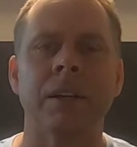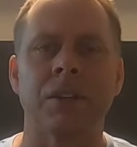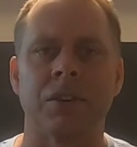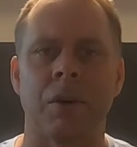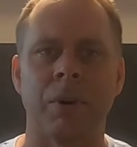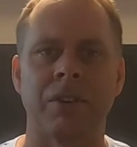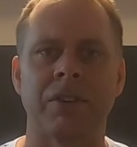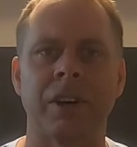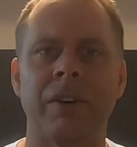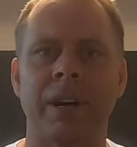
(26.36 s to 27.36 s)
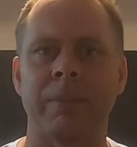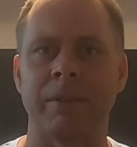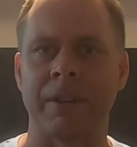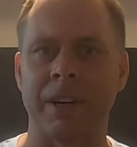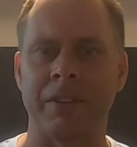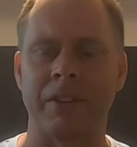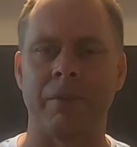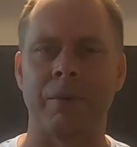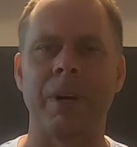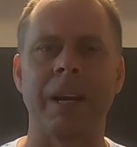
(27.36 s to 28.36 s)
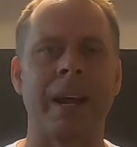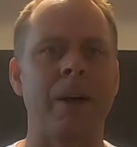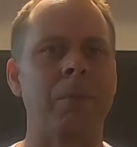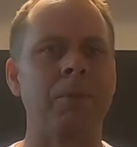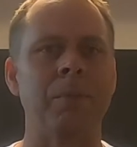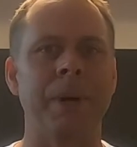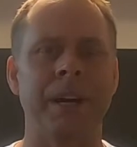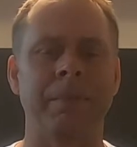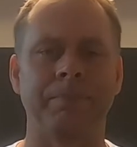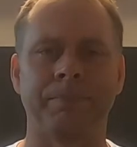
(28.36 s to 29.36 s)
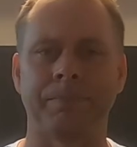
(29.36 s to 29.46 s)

So I wanted to tell you a couple of things that really helped me.